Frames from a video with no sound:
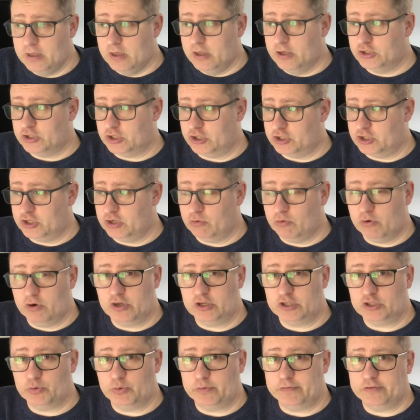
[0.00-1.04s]
So she
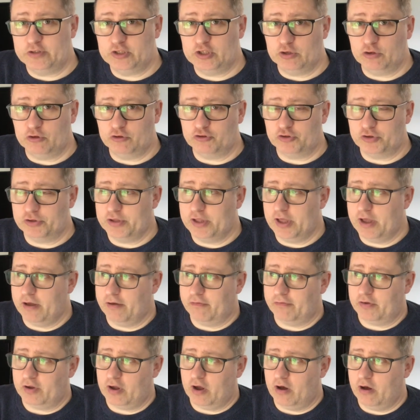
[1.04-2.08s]
works with children that have
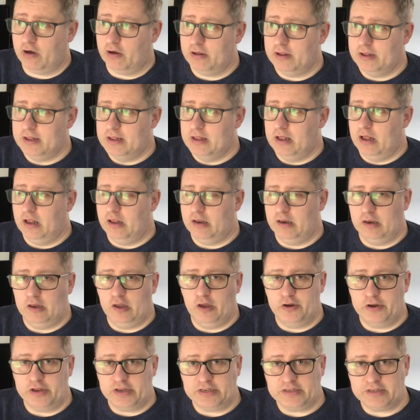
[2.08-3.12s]
got
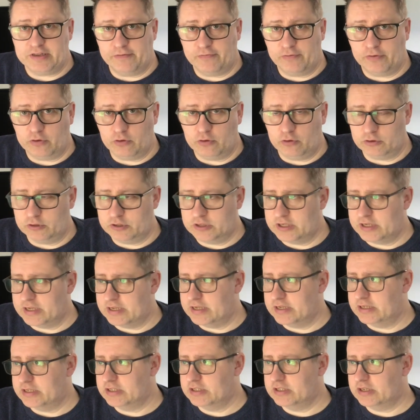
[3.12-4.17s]
learning
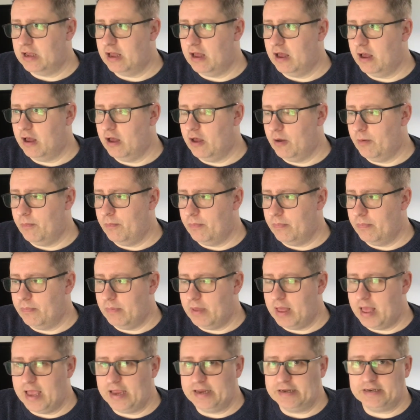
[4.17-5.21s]
difficulties,
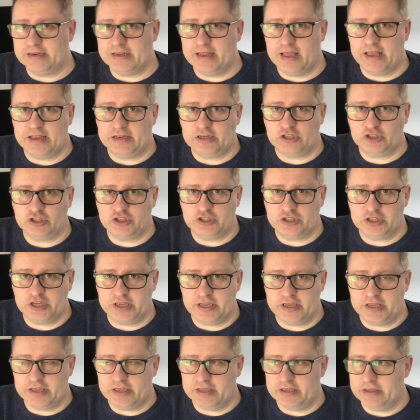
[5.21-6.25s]

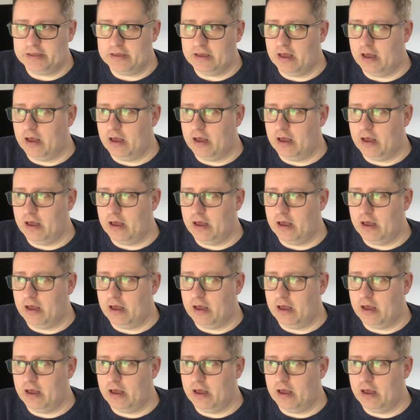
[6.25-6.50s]
ADHD,